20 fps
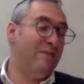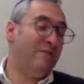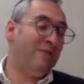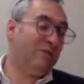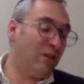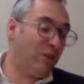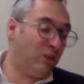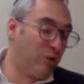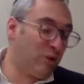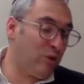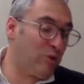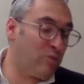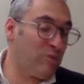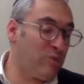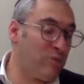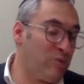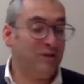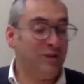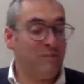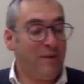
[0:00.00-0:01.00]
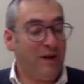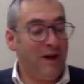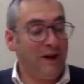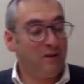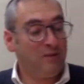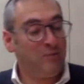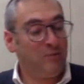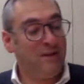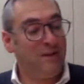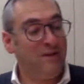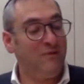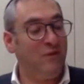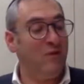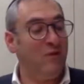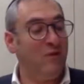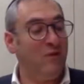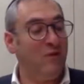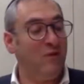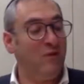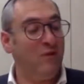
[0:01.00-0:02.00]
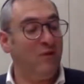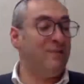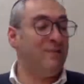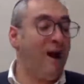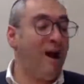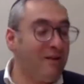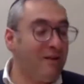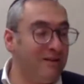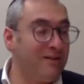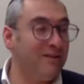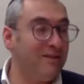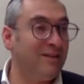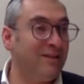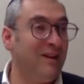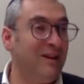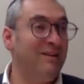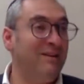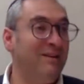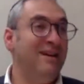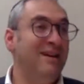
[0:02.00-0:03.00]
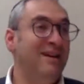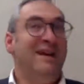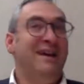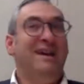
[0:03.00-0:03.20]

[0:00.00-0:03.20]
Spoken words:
And we said a third approach is that possibly even Hashem hardened his heart.